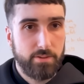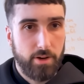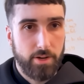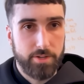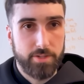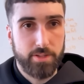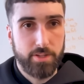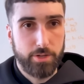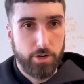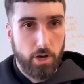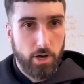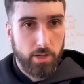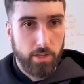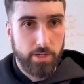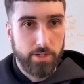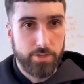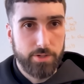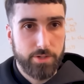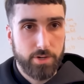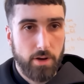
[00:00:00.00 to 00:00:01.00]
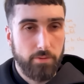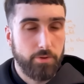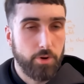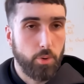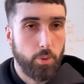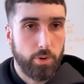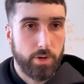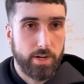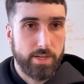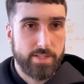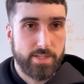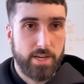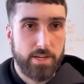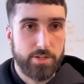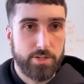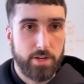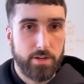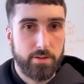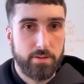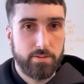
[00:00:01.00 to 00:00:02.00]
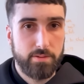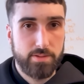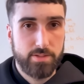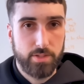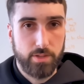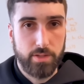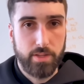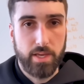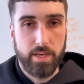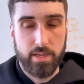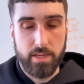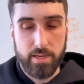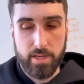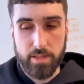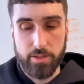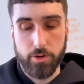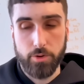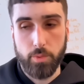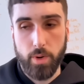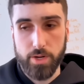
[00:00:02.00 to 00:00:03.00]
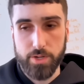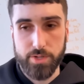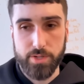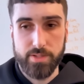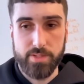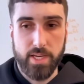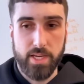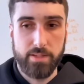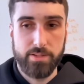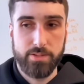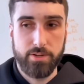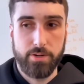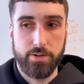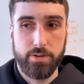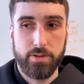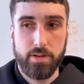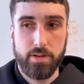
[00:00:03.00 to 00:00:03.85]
onto the knowledge of your organization so that they can get their questions answered.